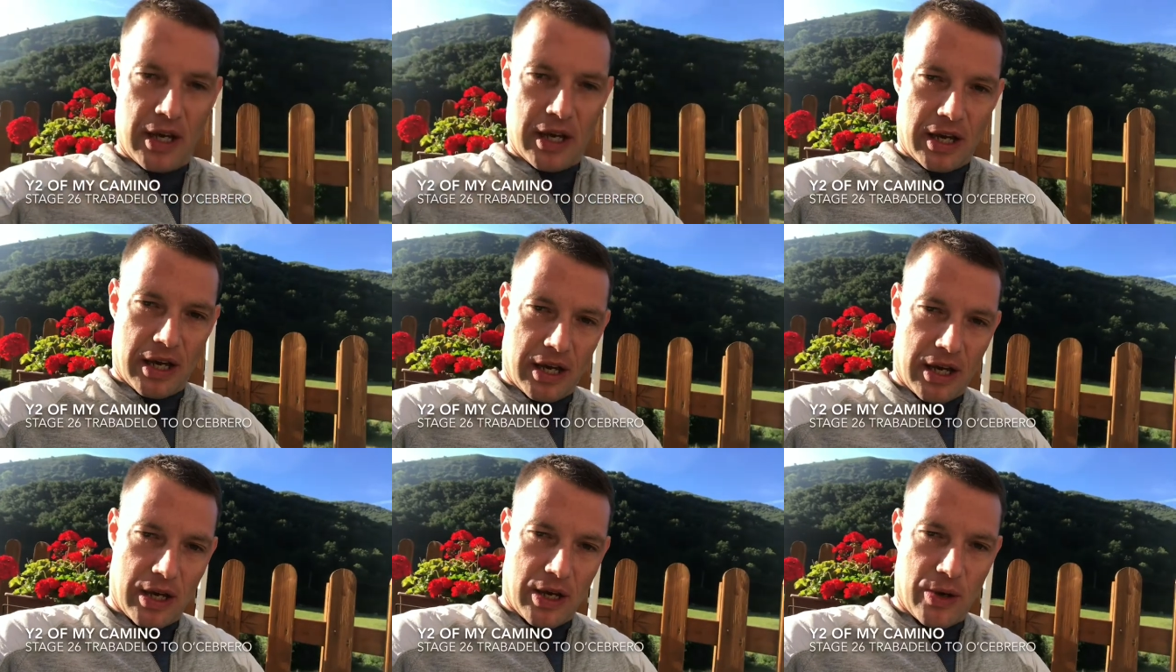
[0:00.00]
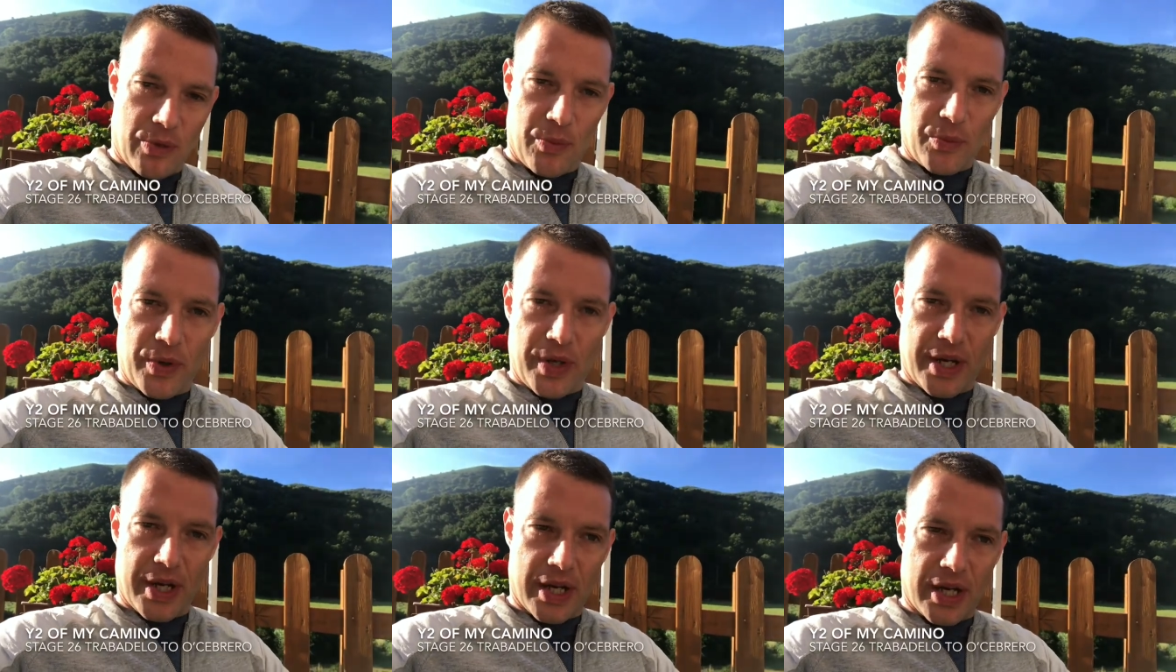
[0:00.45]

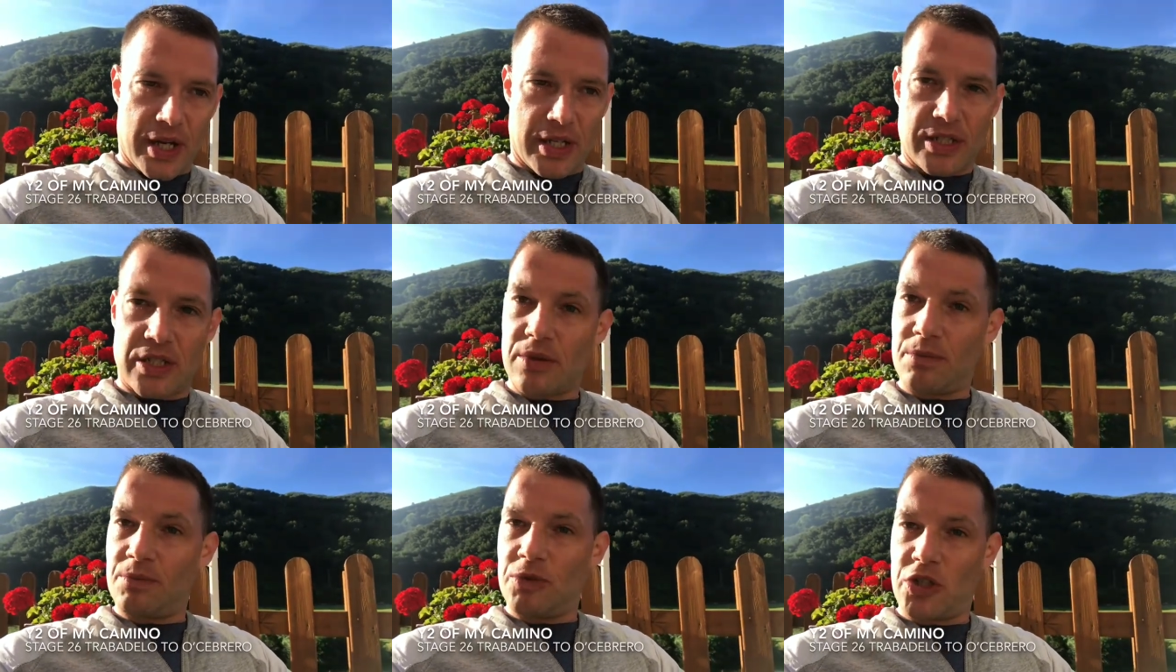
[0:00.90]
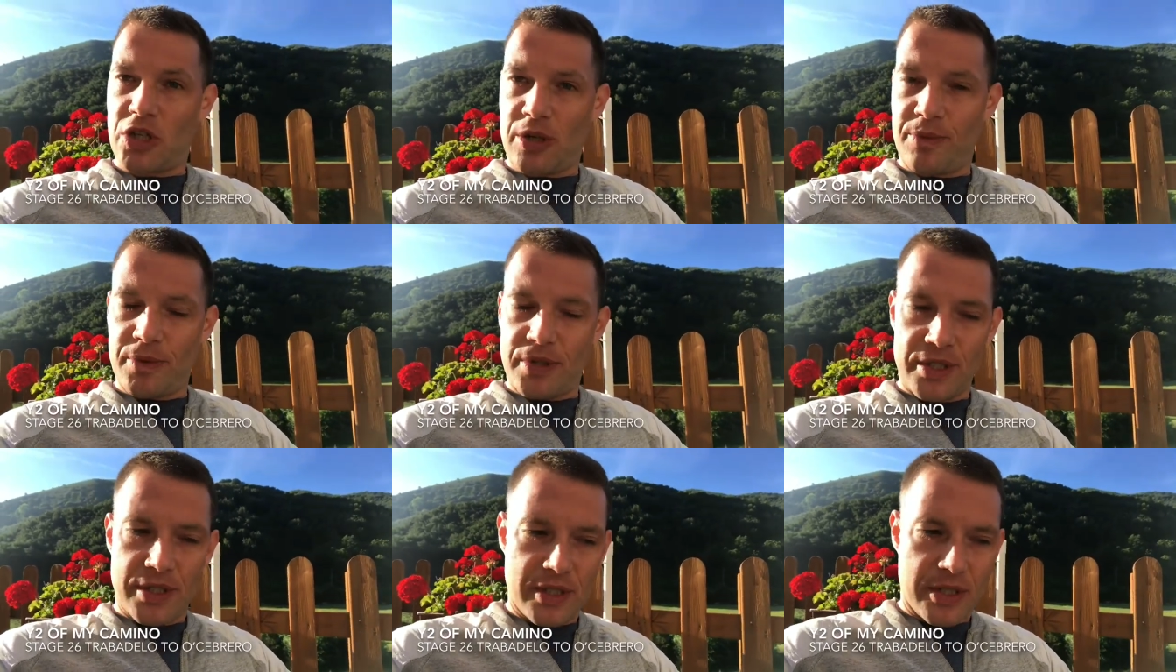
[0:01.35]
Um, we had some
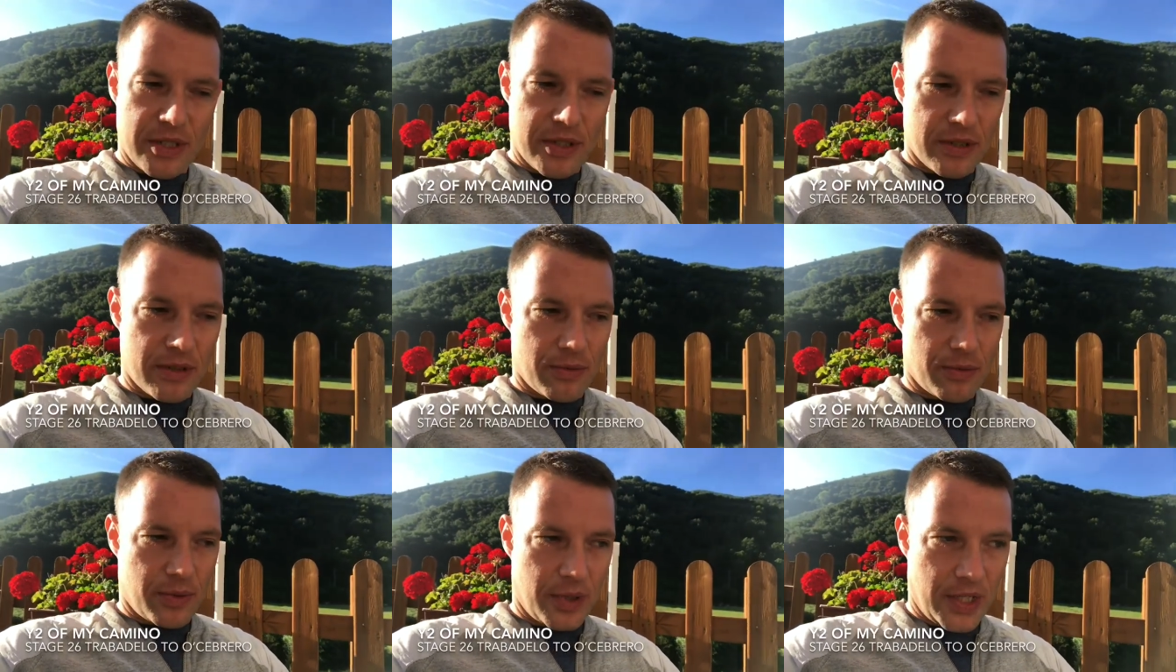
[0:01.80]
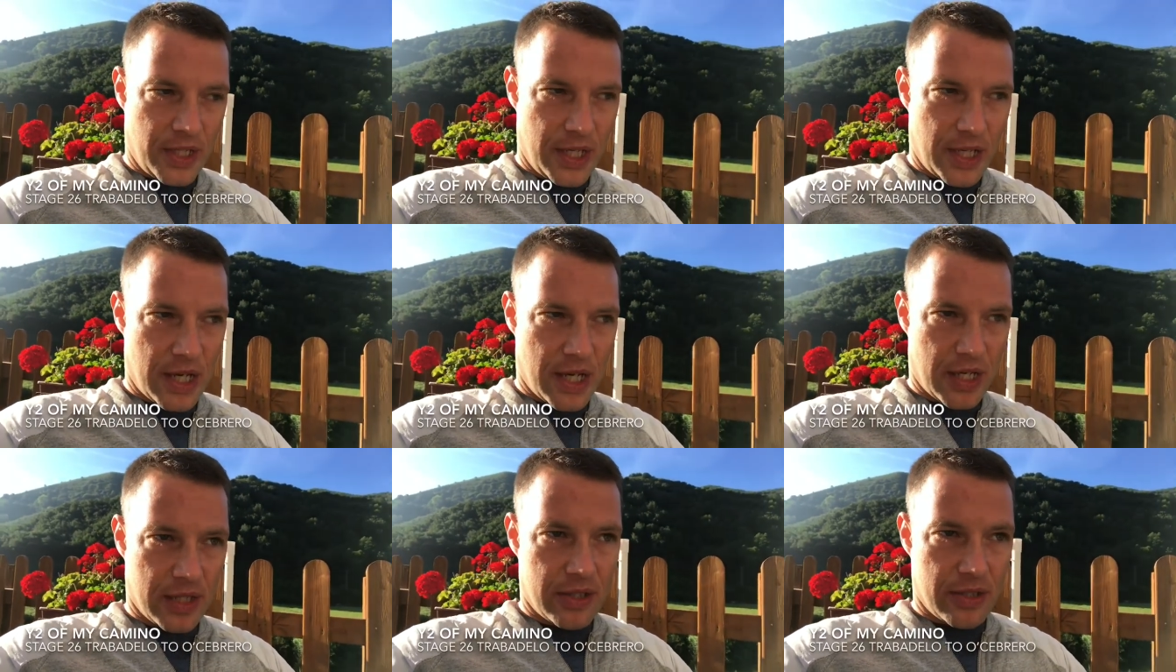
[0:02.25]
Germans, we
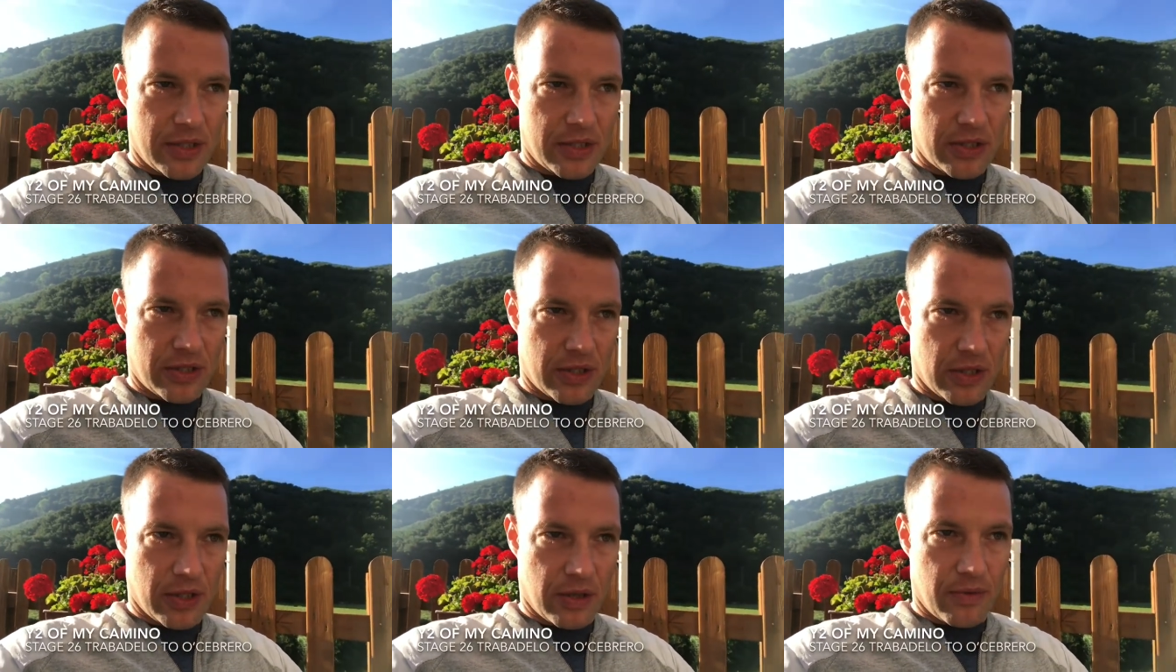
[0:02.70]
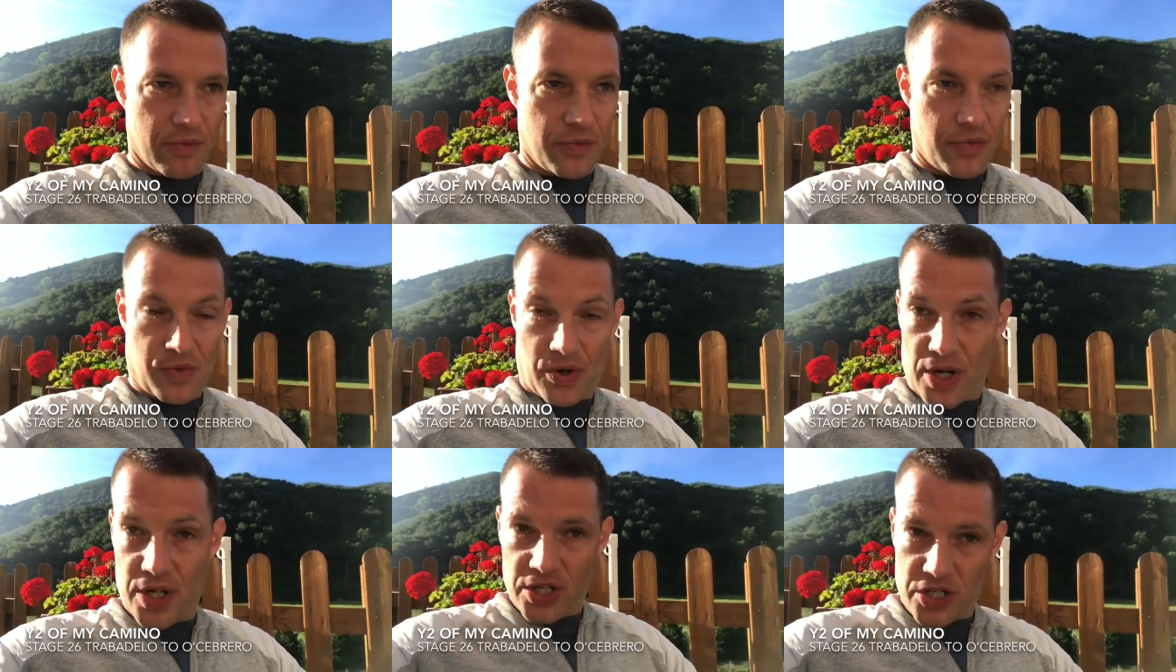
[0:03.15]
had some
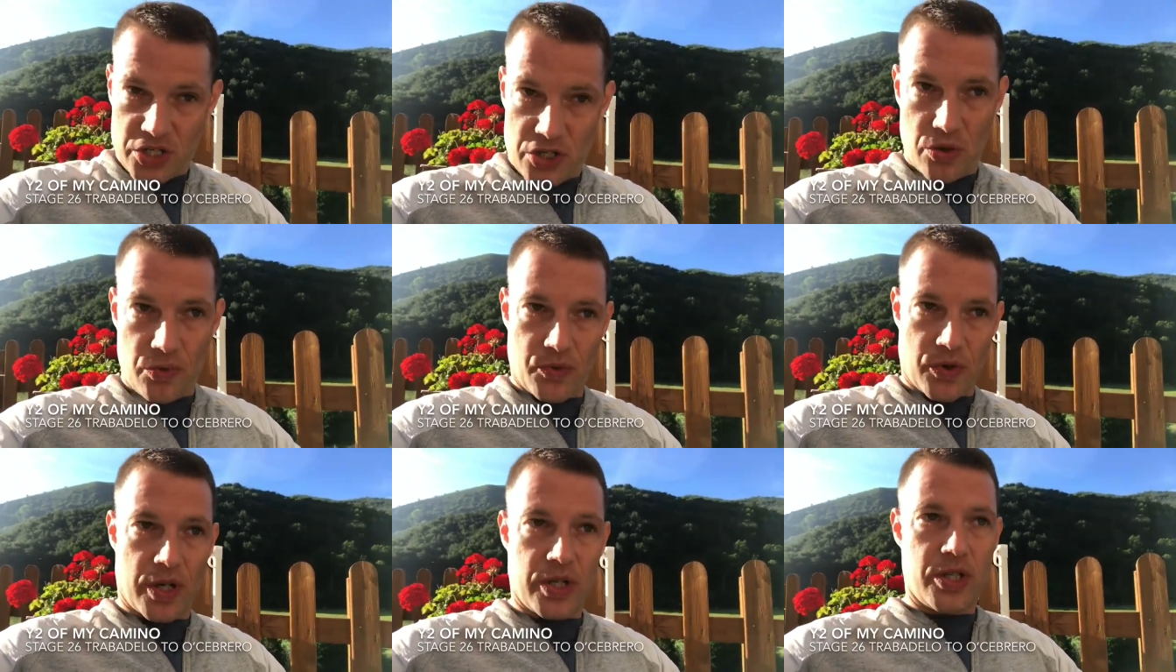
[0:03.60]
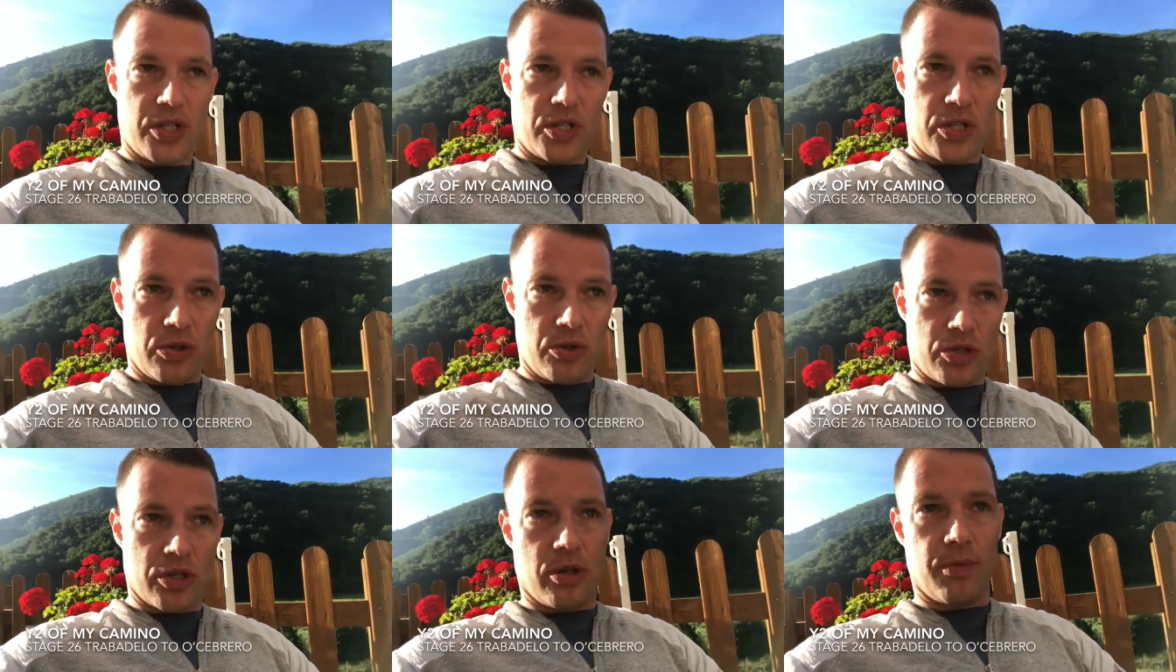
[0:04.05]
French, two French,
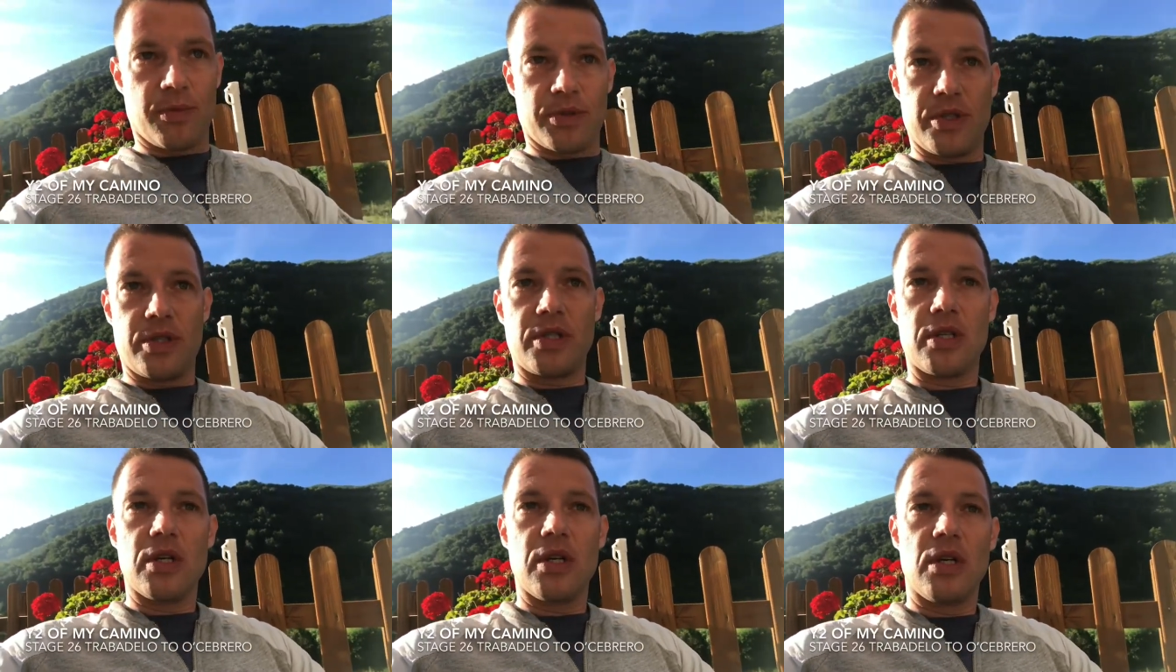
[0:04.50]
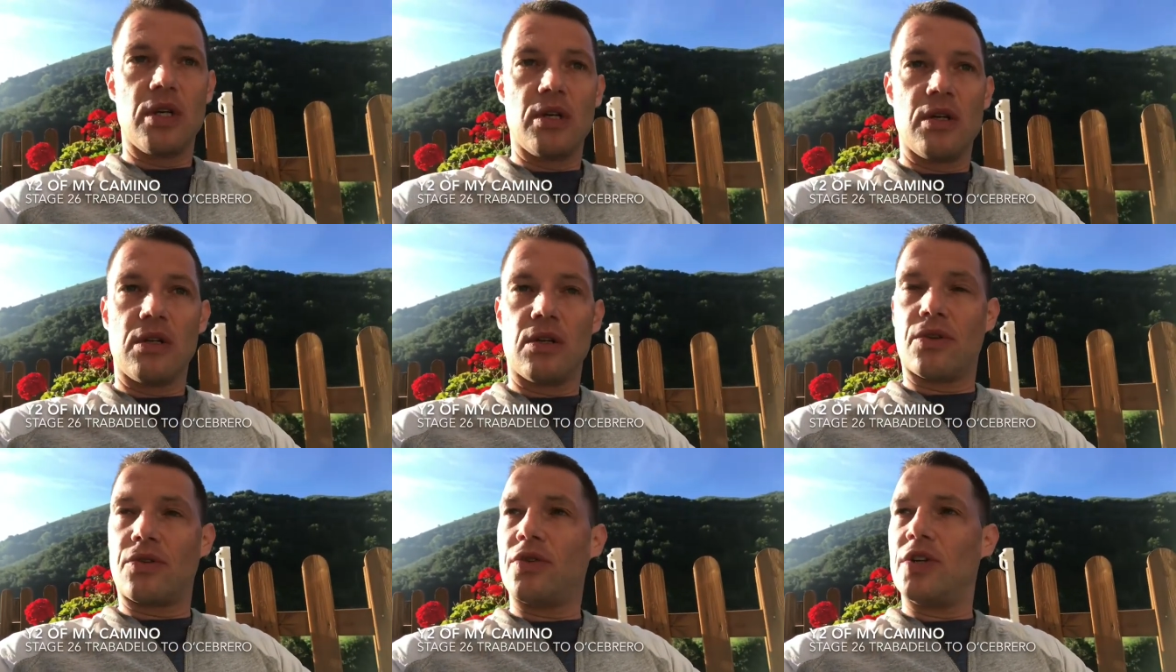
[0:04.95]
two Germans,
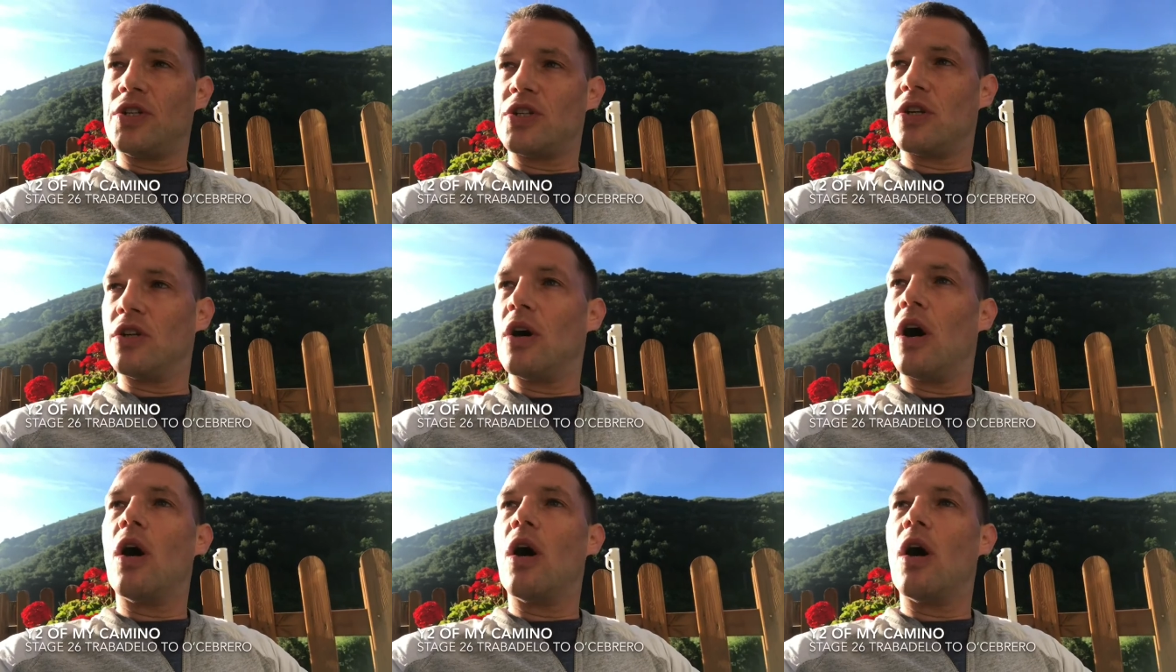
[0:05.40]
the three gen.